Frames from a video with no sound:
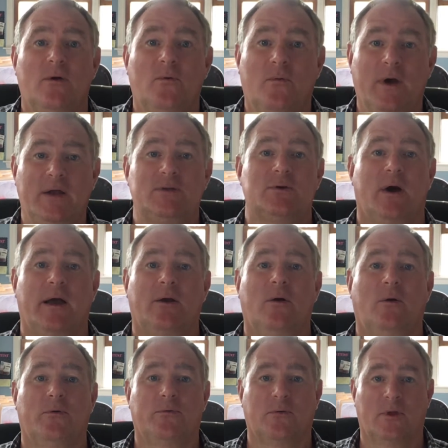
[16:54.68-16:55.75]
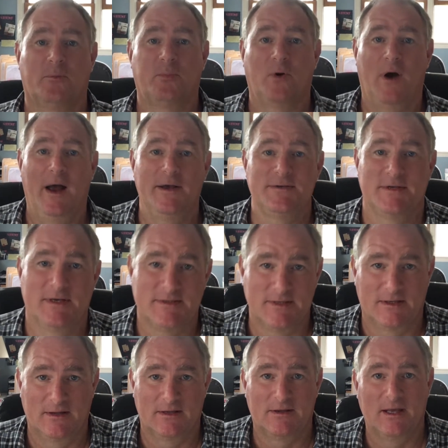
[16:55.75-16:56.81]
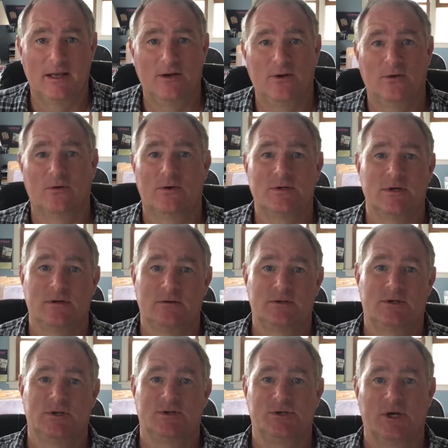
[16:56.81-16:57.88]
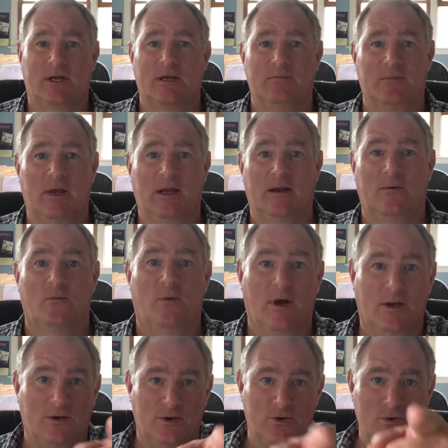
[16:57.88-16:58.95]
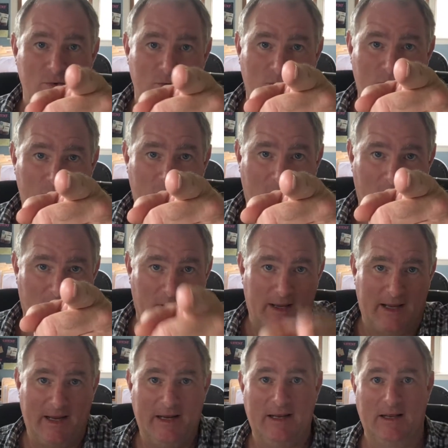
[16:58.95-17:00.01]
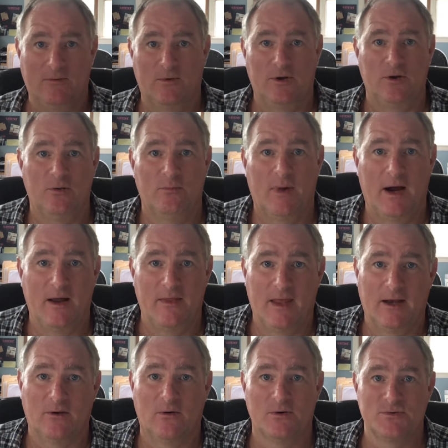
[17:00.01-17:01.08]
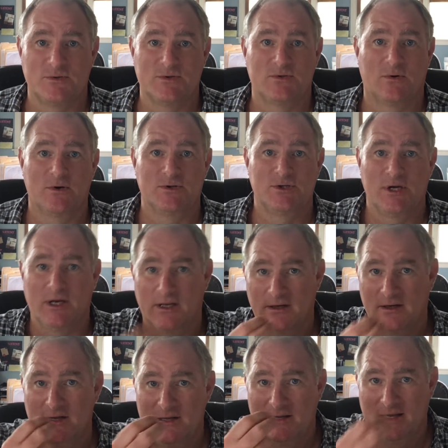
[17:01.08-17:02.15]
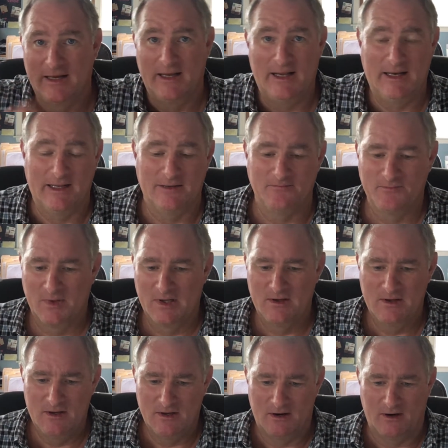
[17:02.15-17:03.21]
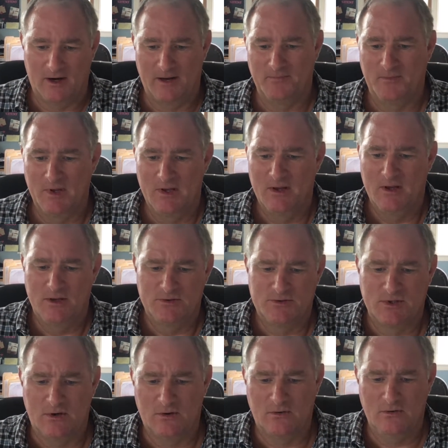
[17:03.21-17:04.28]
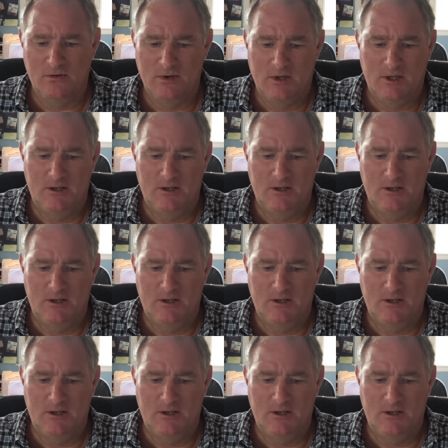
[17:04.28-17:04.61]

wait till I go through the processing that they do to chicken meat and what you are eating when you buy that grocery store chicken and eat it. All right. So,